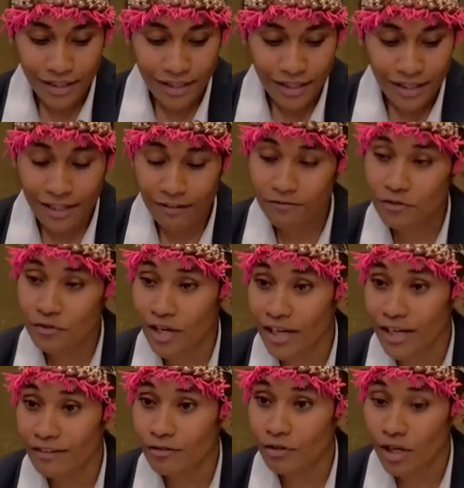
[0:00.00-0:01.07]
and have
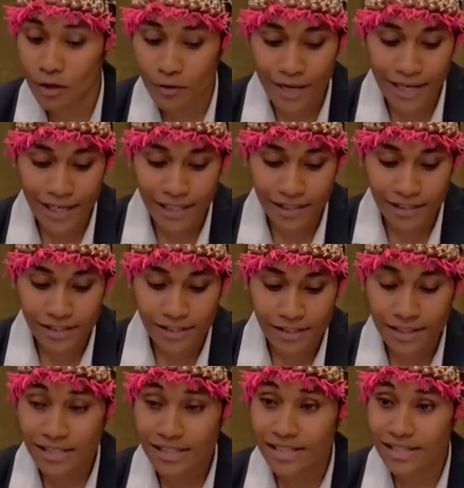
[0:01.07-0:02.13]
thrived on our islands
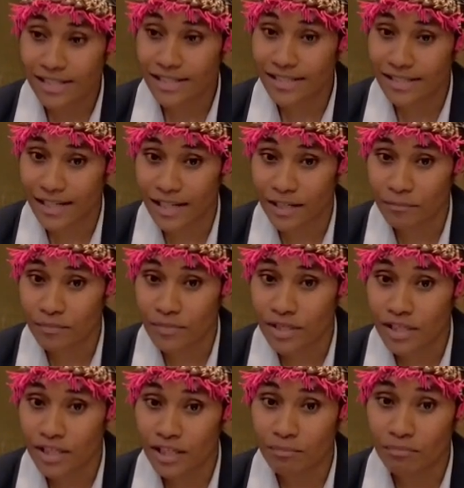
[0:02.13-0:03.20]
since time
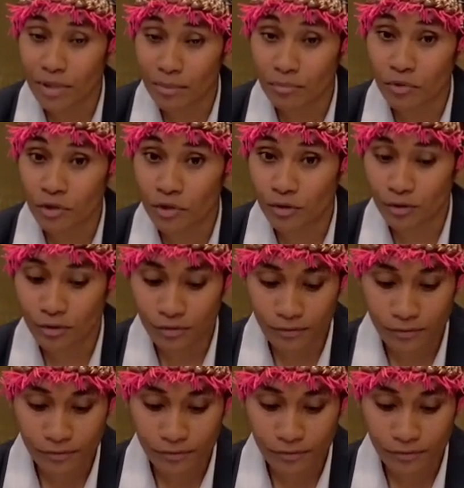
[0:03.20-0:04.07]
immemorial.